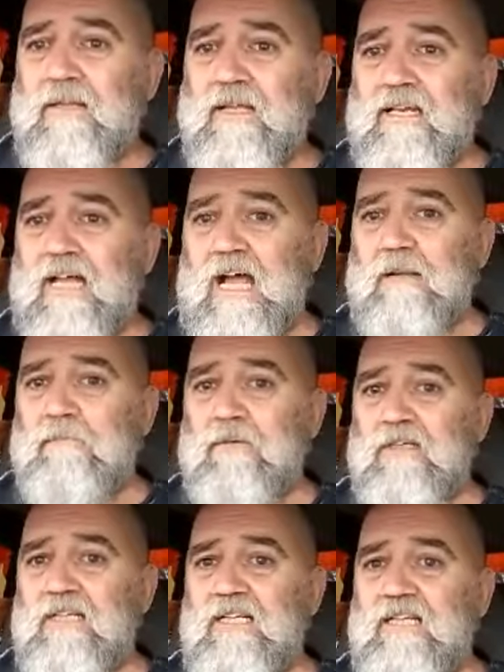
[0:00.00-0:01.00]
And I
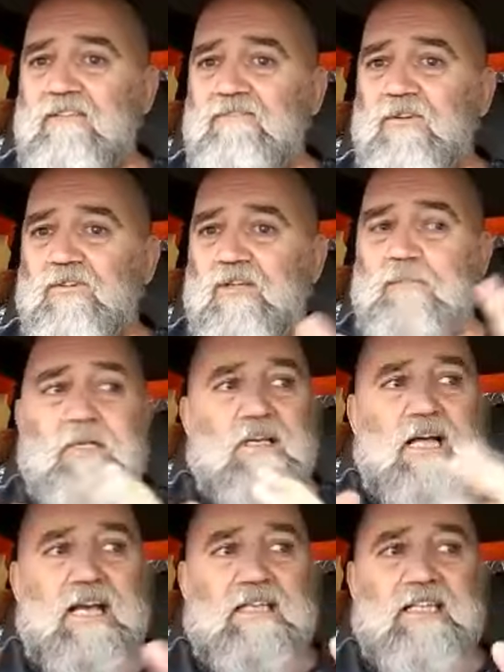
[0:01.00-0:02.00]
believe there's going to be a
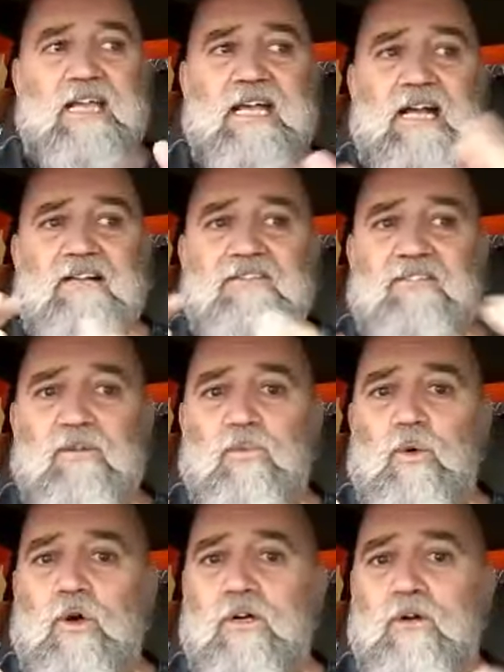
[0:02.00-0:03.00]
lot of chaos in the
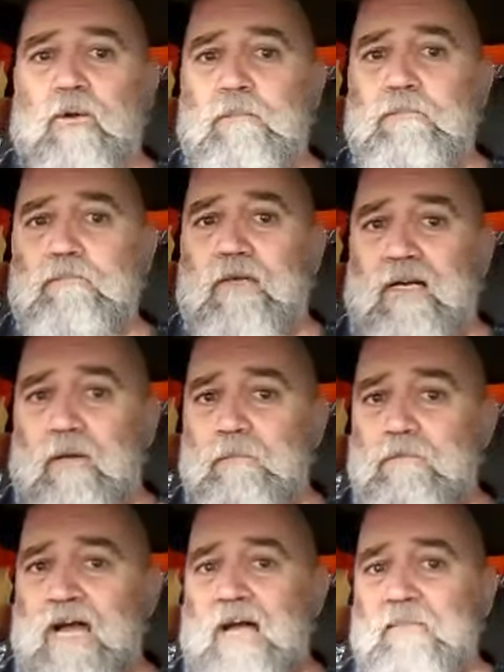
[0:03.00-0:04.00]
war, and, and
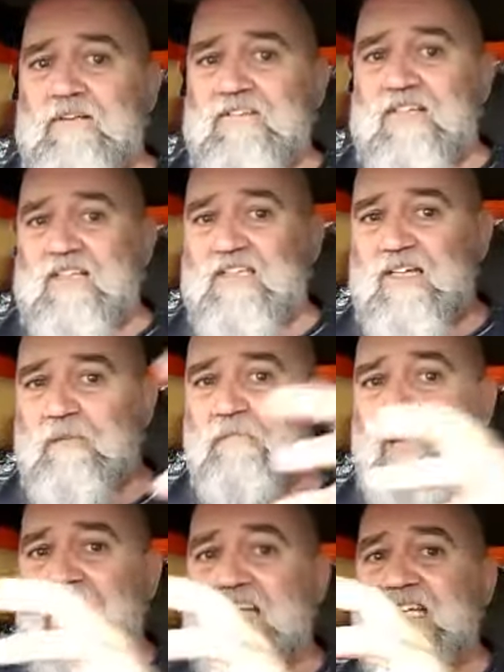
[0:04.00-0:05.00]
Obama is going to come
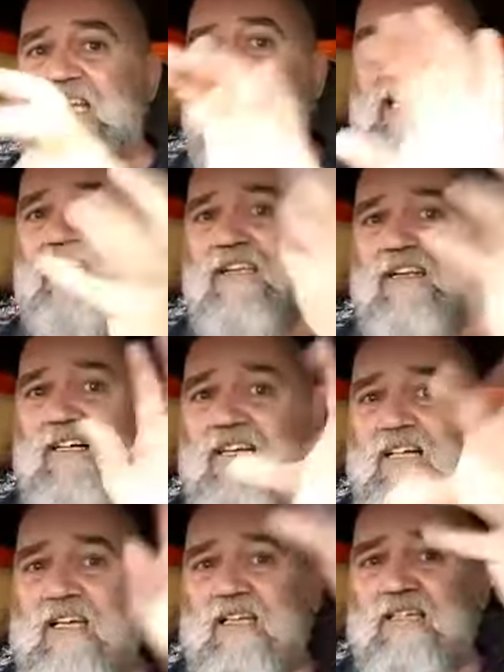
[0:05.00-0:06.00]
back in,
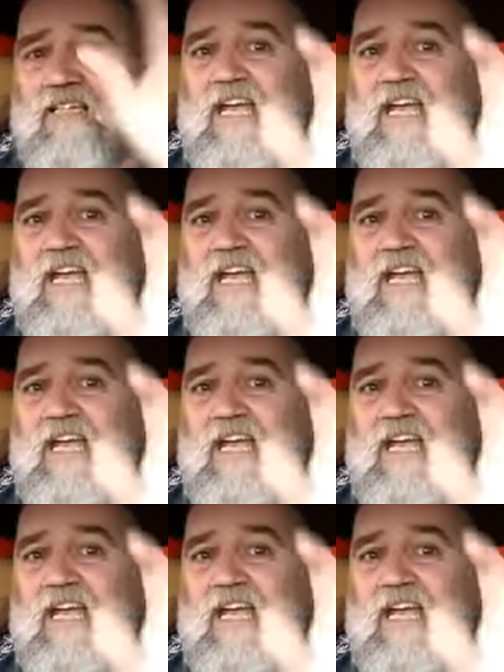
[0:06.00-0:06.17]
and